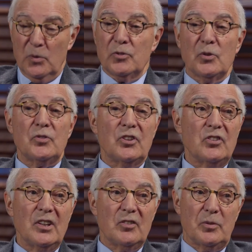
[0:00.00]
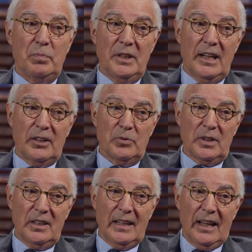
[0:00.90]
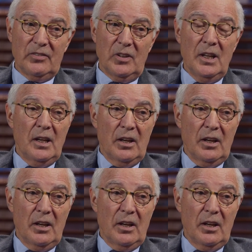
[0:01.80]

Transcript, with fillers: There was no such thing as a pediatric endoscopy,